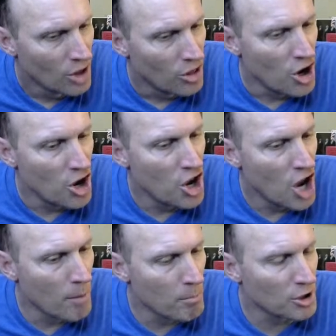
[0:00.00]
The
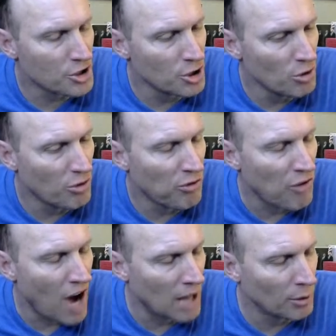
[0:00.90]
number 2
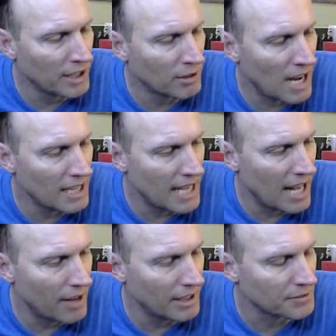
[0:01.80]
following right
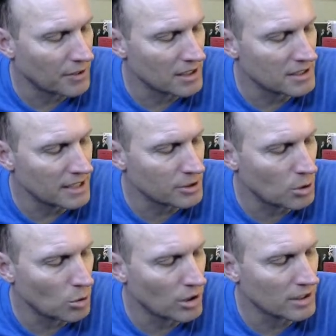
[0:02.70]
now, as far as
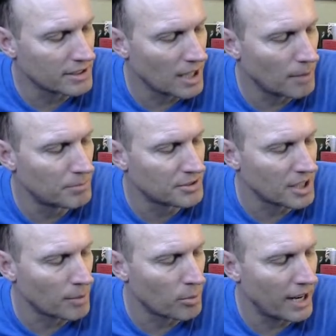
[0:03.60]
Discord,
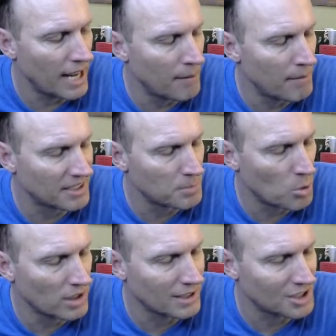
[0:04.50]
subreddit, and message
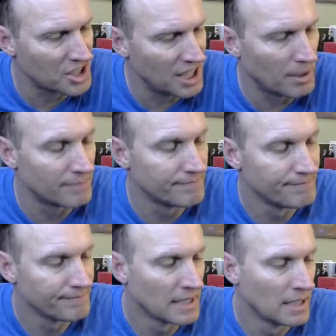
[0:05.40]
boards, is Shiba.
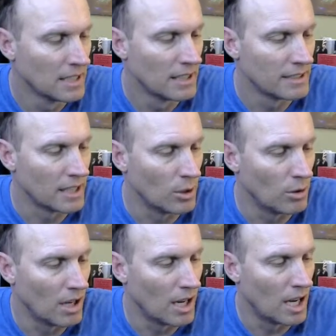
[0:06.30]
So
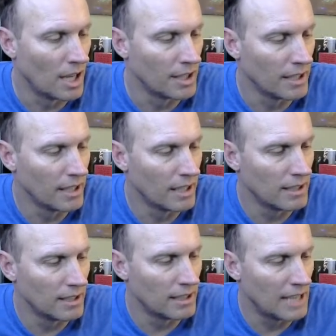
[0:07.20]

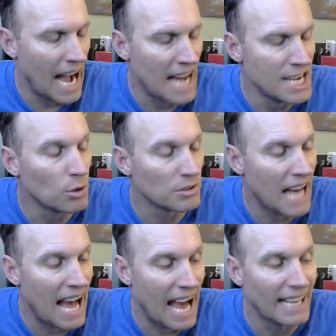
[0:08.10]
I knew it was
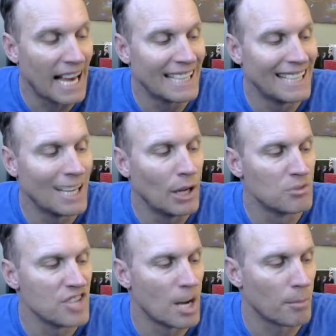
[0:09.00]
high. I didn't know it
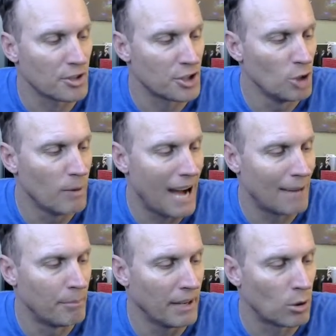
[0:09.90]
was number 2
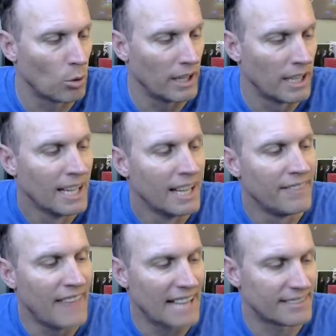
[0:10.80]
behind Bitcoin.
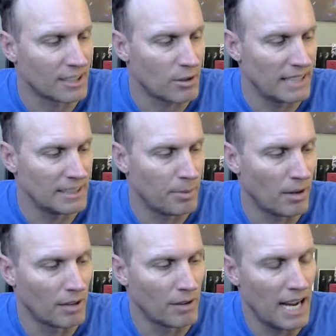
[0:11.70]
That's the crazy
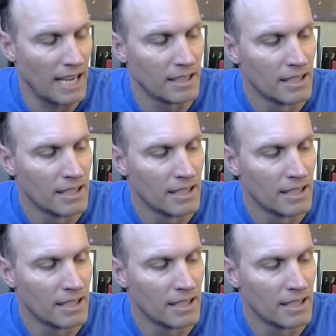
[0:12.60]
part, right?